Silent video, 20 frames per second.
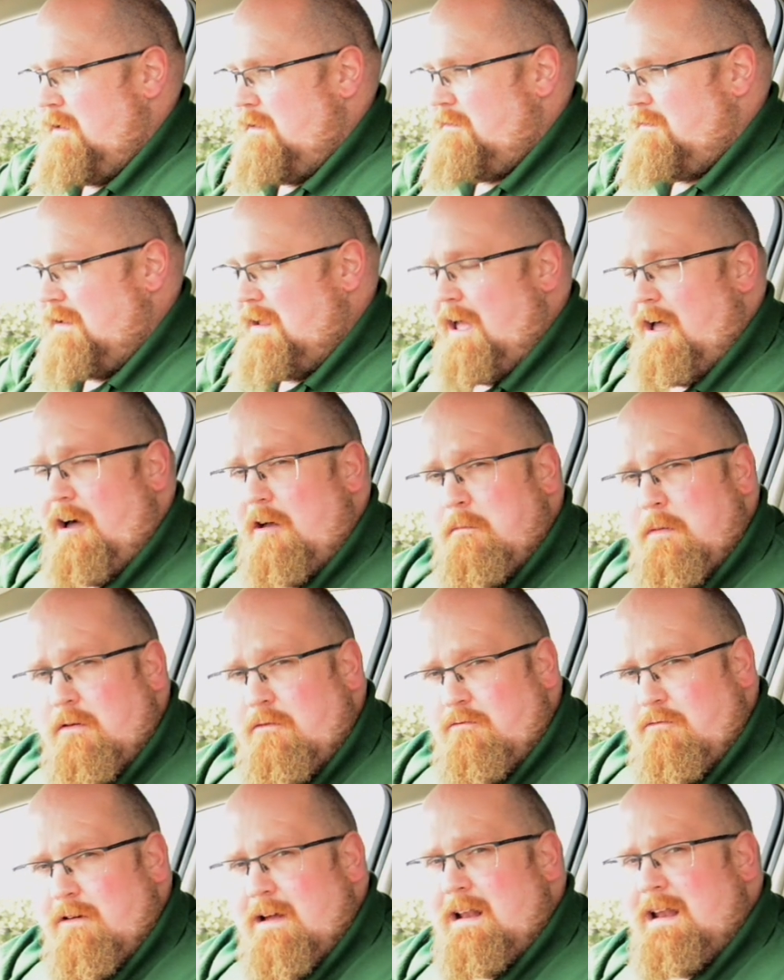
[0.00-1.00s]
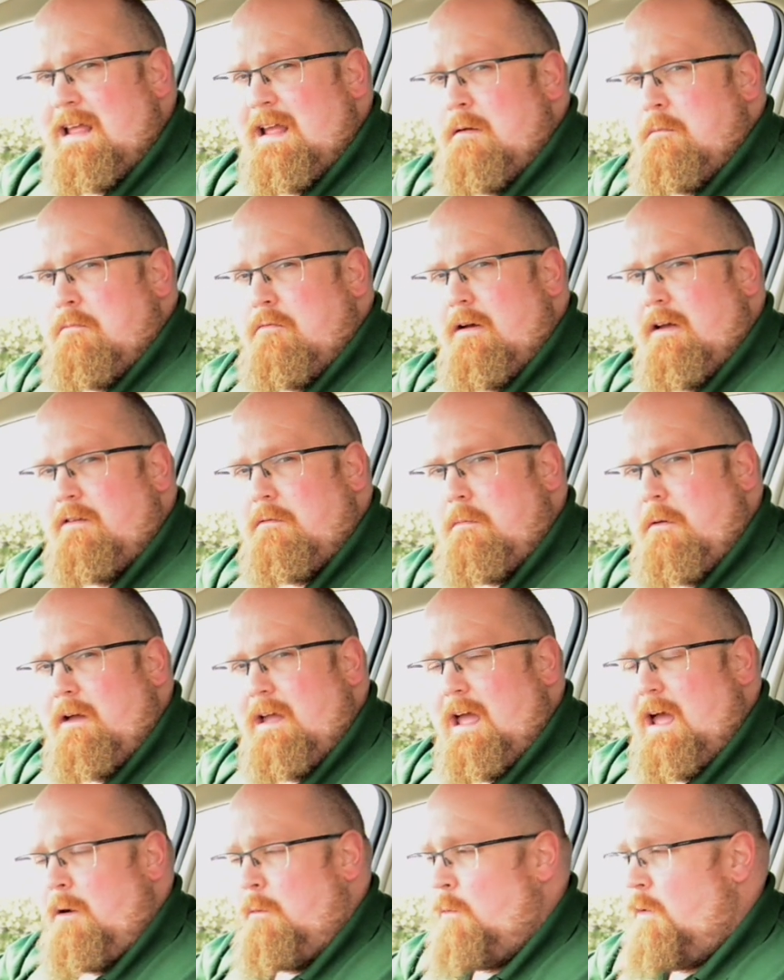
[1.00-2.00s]
So yeah, I've been really impressed
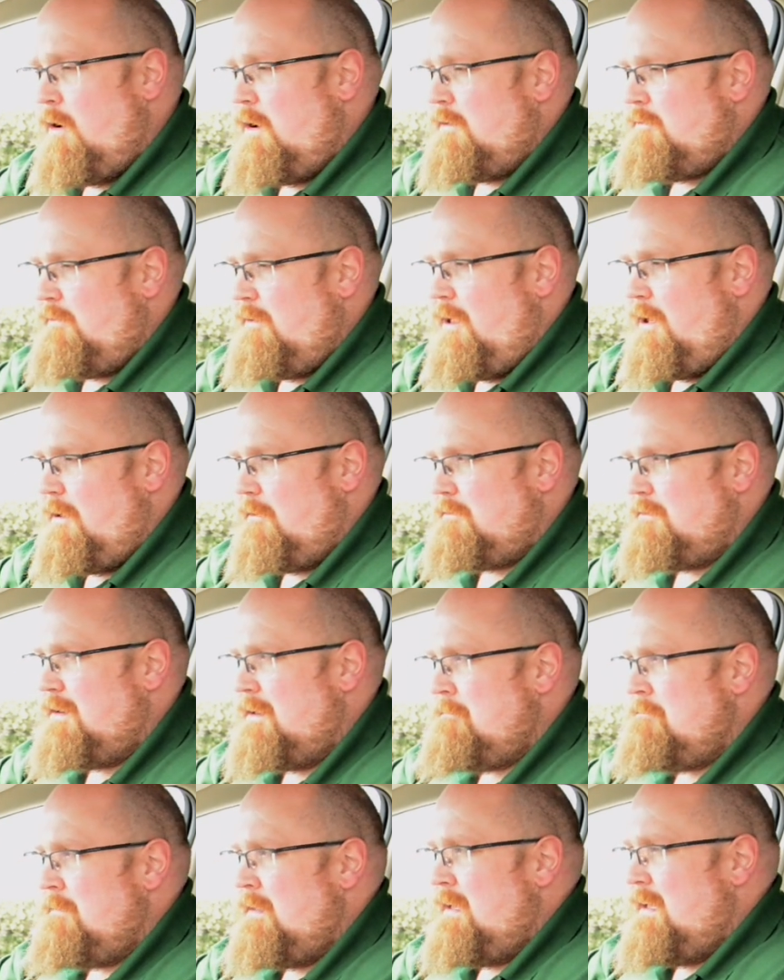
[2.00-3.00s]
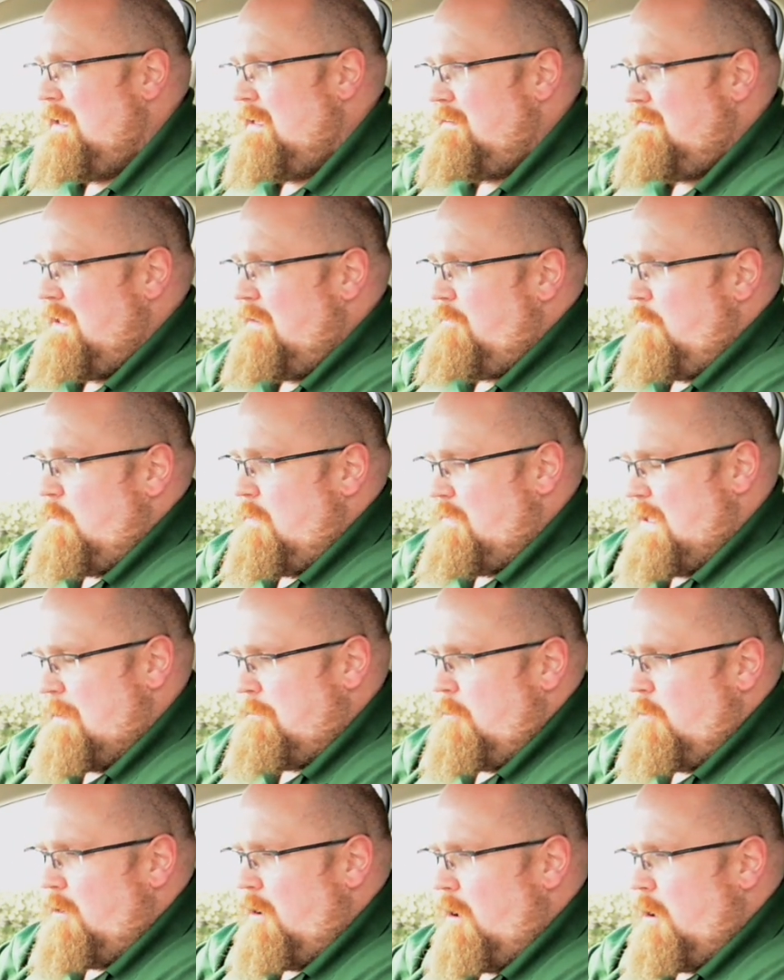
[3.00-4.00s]
by it, and what I've loved is even with
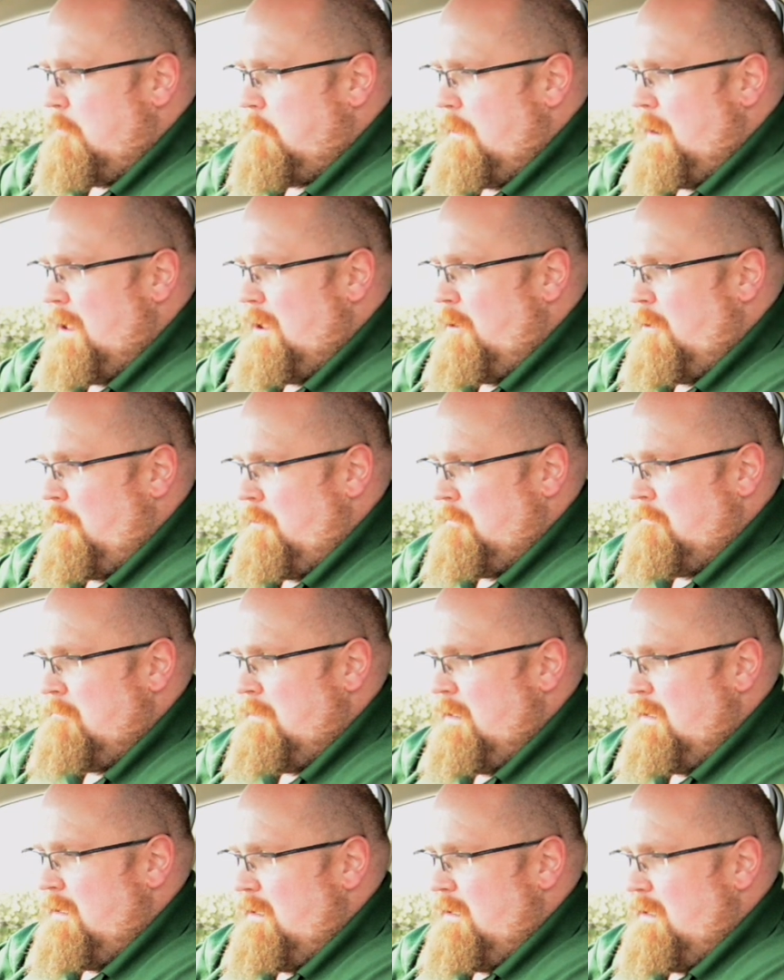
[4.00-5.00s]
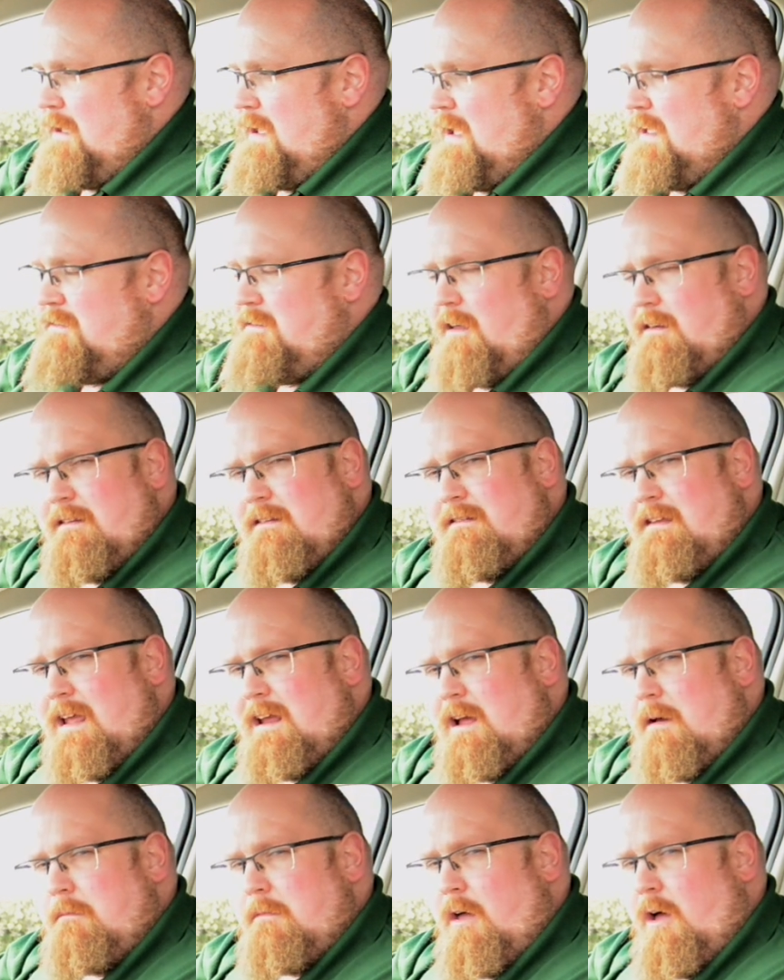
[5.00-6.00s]
Apple CarPlay on, it doesn't
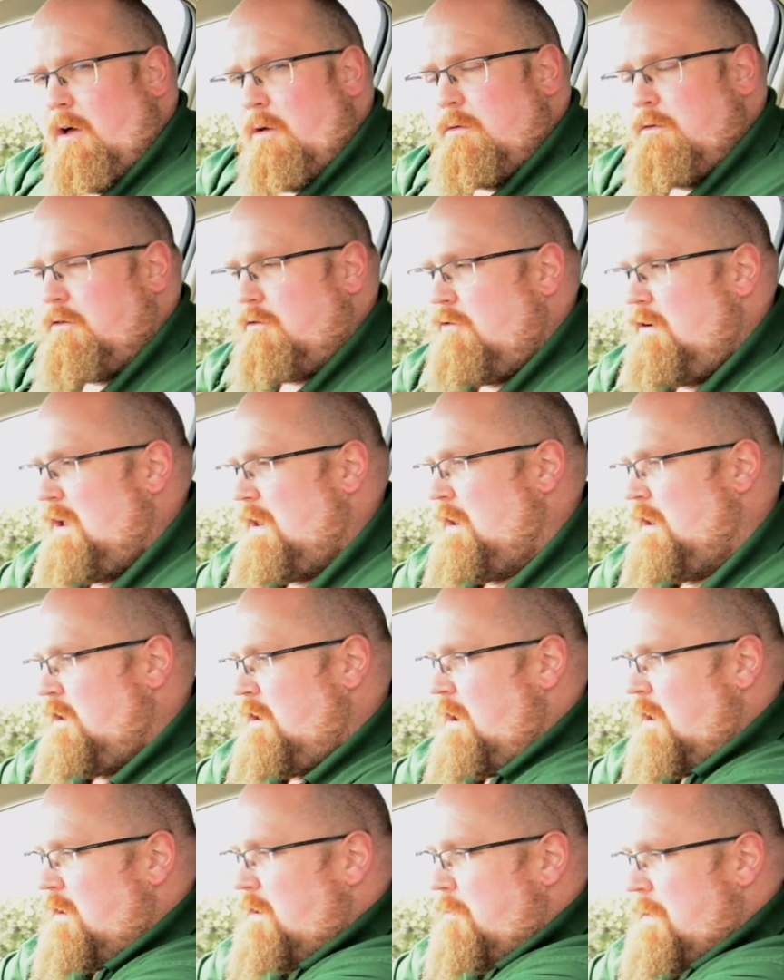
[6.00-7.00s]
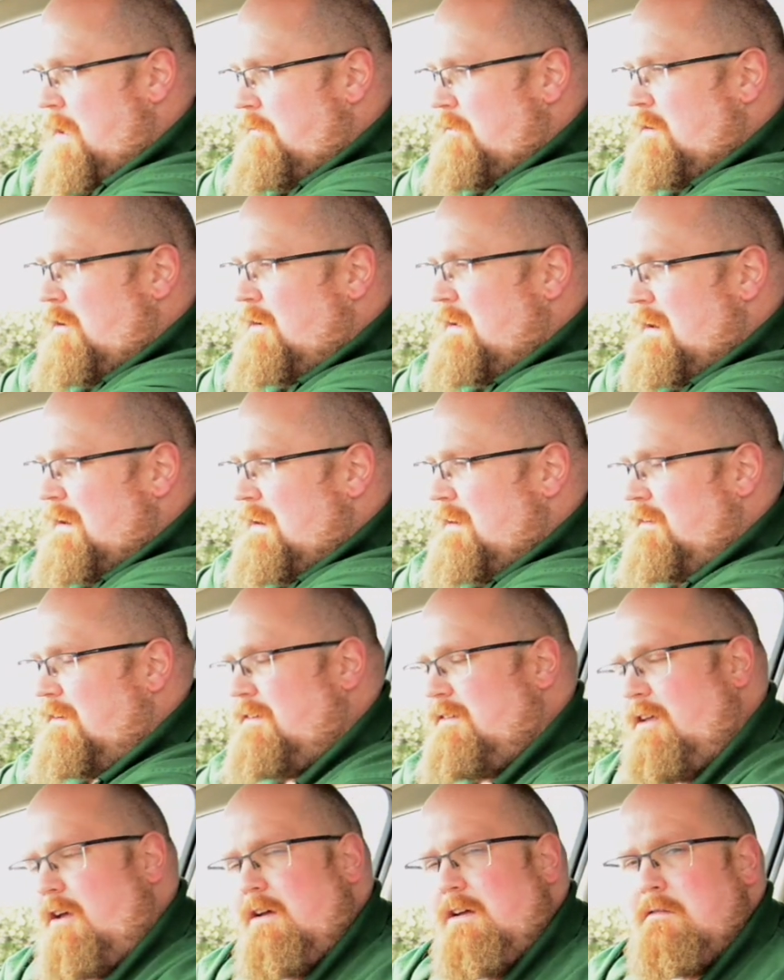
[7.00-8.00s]
take up the whole screen, and you end up having like a little
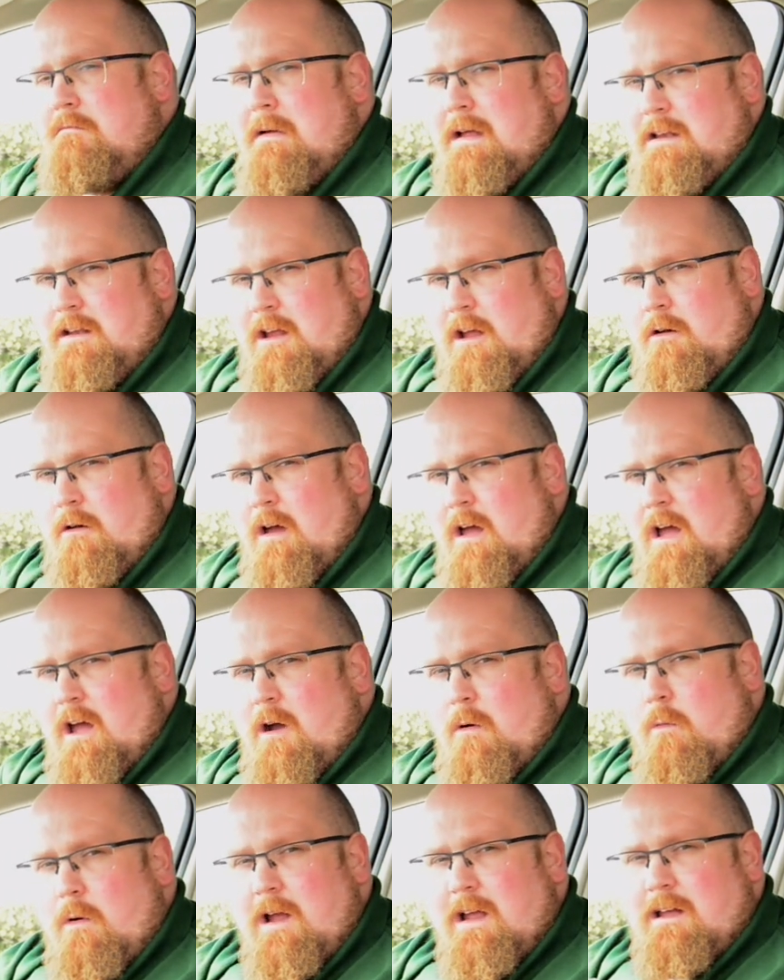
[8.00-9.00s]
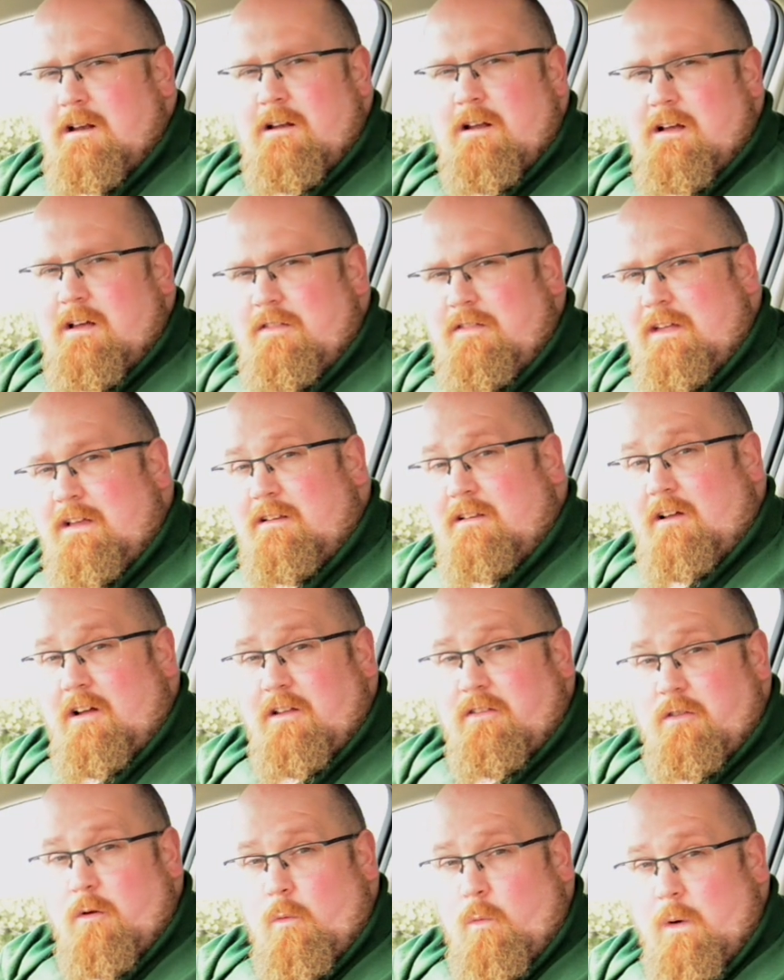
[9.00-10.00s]
side menu where you can look at things
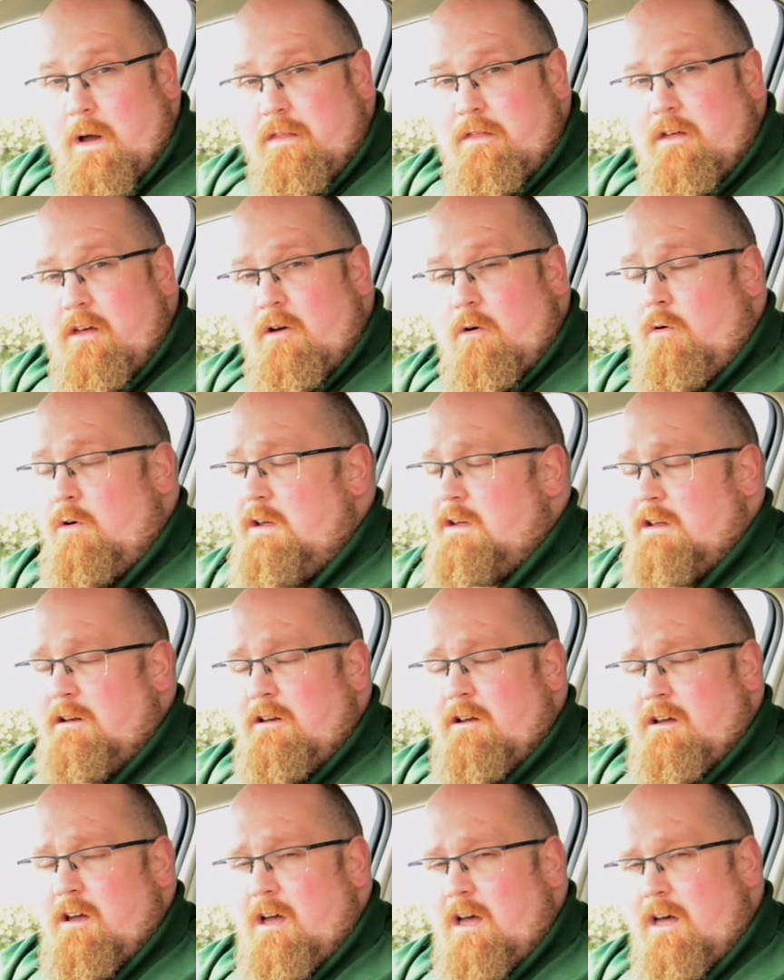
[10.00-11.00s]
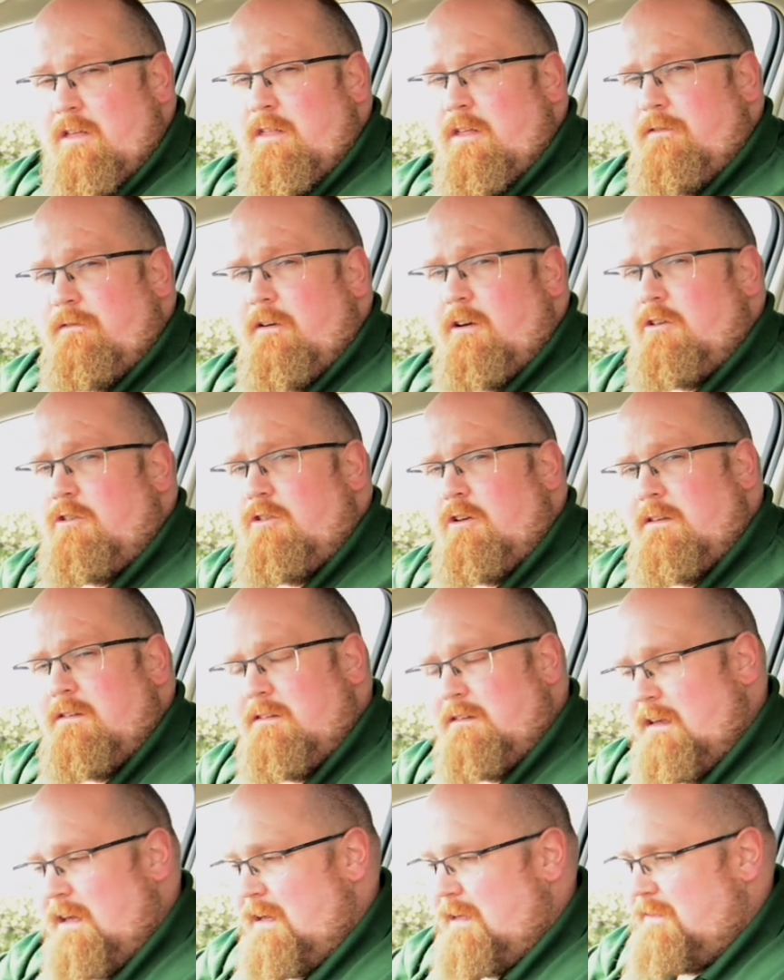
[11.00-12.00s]
like the weather, or you can look at other
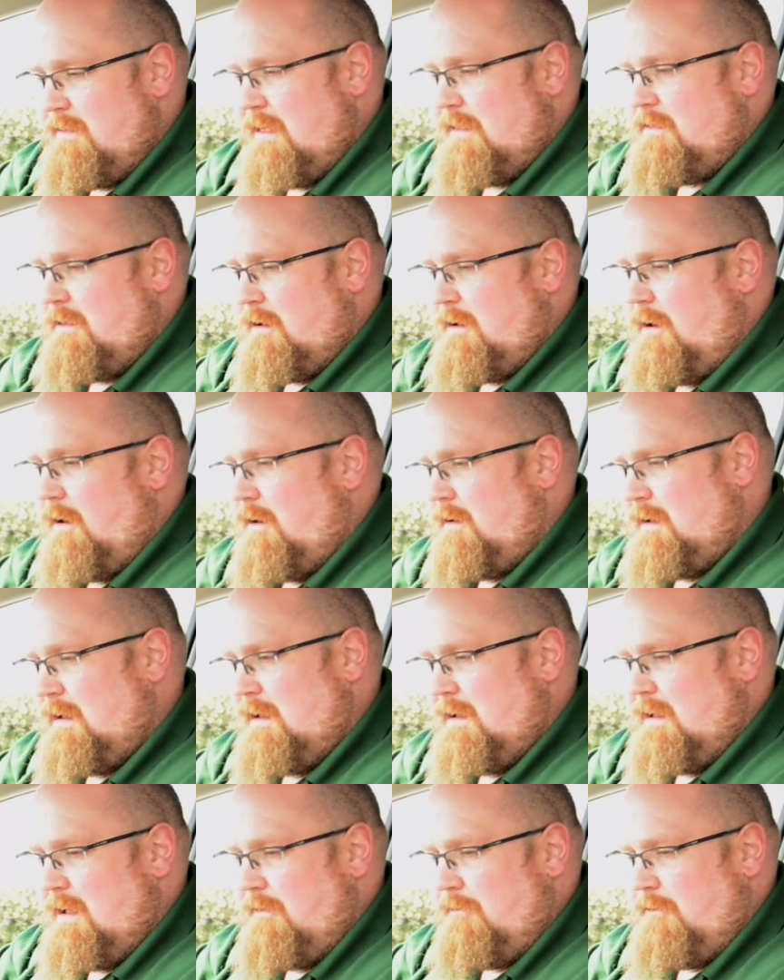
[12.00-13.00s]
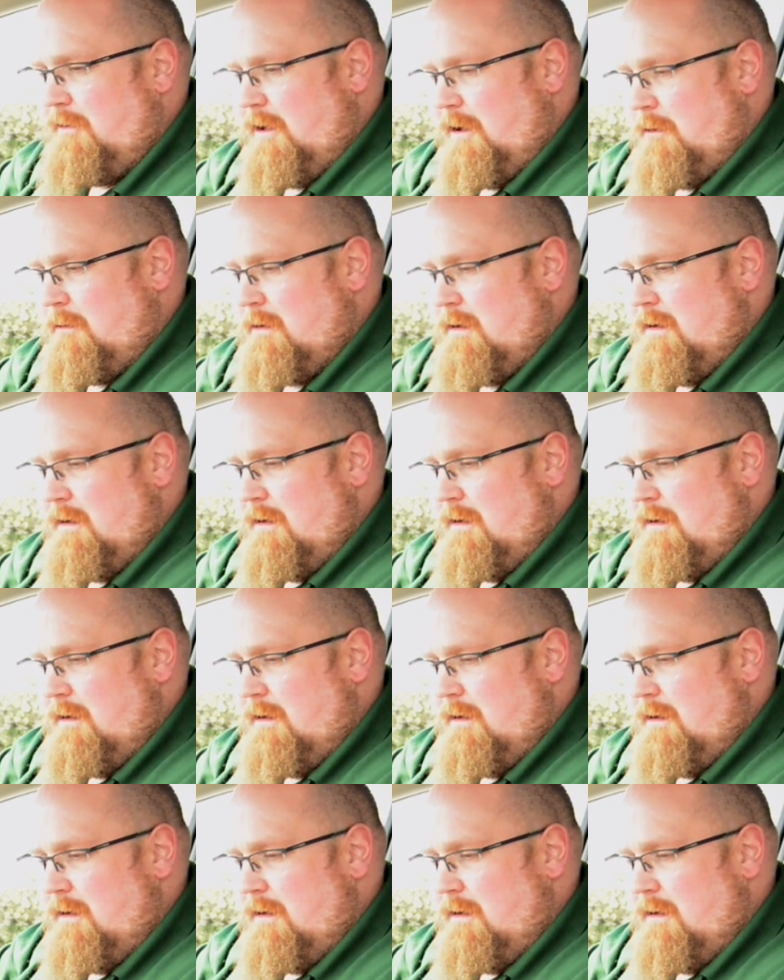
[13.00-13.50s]
functions that the car can give you.